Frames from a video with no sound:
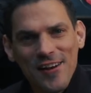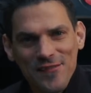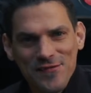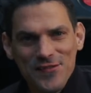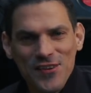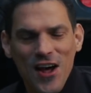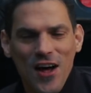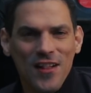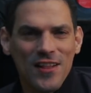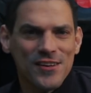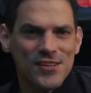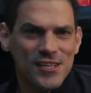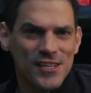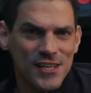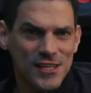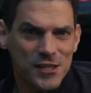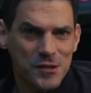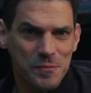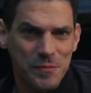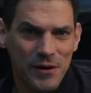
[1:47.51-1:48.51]
of knowledge and
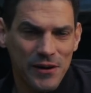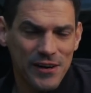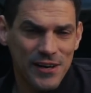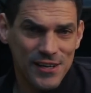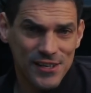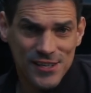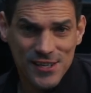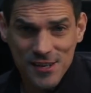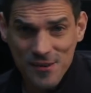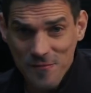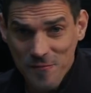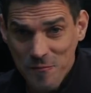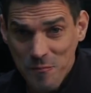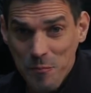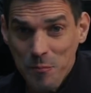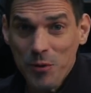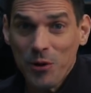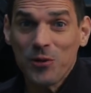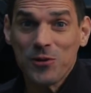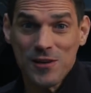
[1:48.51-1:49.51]
experience that
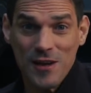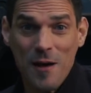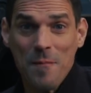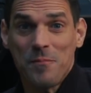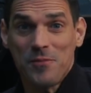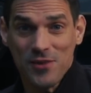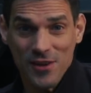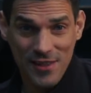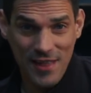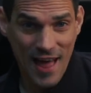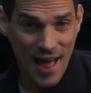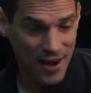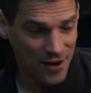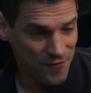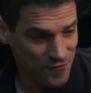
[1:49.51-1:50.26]
have built up to that